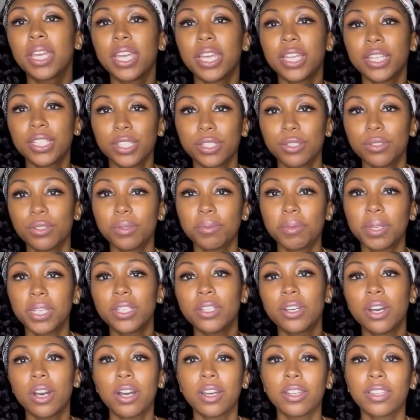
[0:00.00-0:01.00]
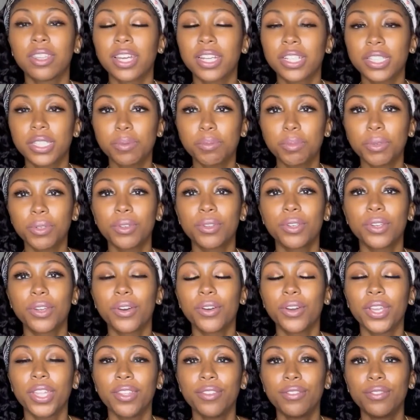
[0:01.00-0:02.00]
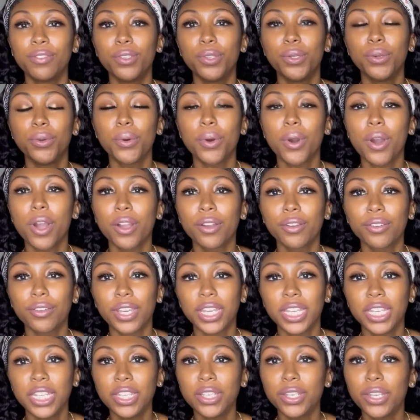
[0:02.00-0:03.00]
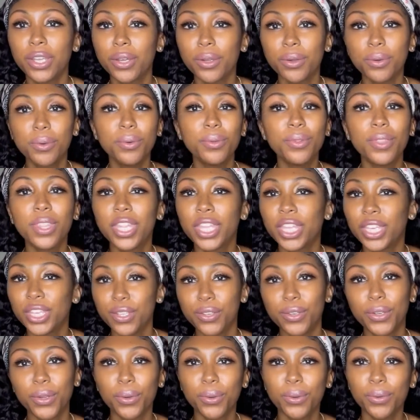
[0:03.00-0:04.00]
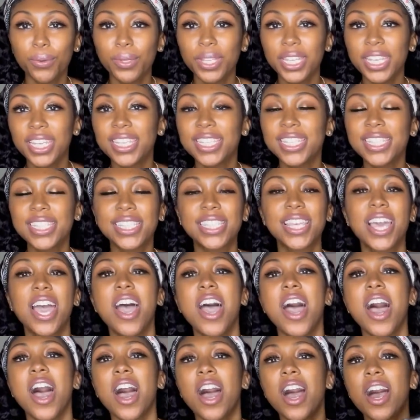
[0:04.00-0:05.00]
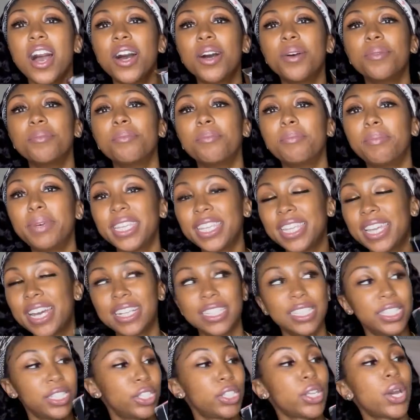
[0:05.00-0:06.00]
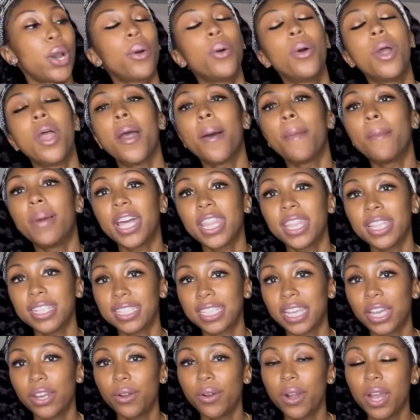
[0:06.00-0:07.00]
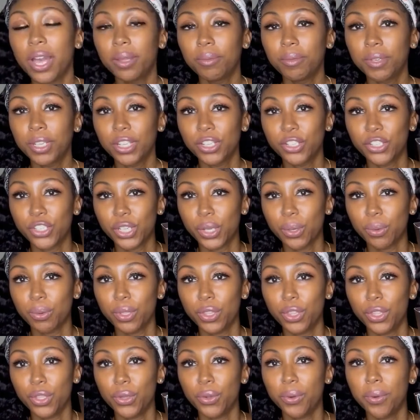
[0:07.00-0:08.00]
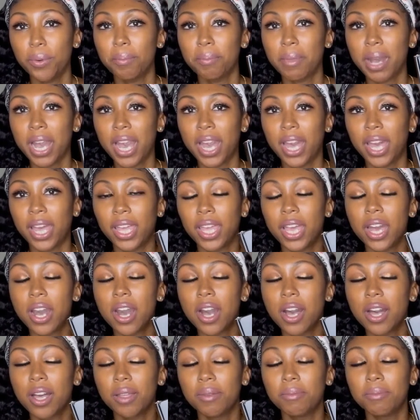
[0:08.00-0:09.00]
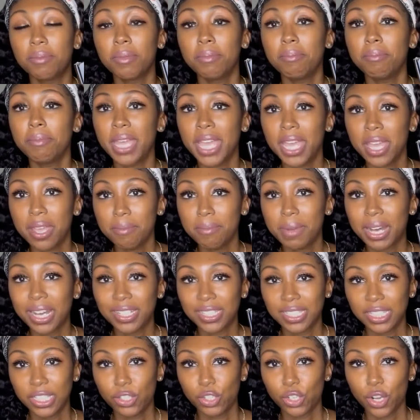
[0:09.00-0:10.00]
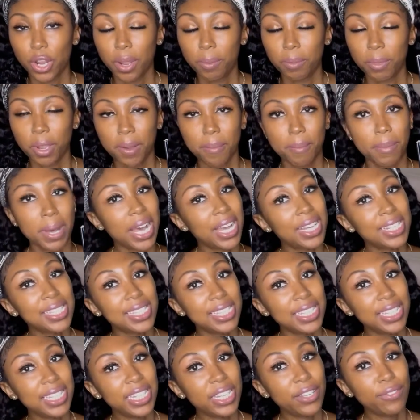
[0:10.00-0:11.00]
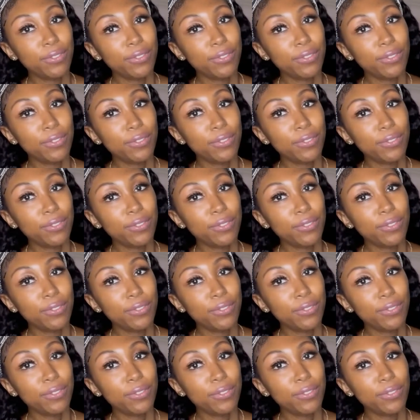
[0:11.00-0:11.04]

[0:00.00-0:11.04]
Excuse my dog, that's Bruno. If you already know, then you know who he is. But yes, so by the title, I'm going to share with you my May Boxycharm unboxing.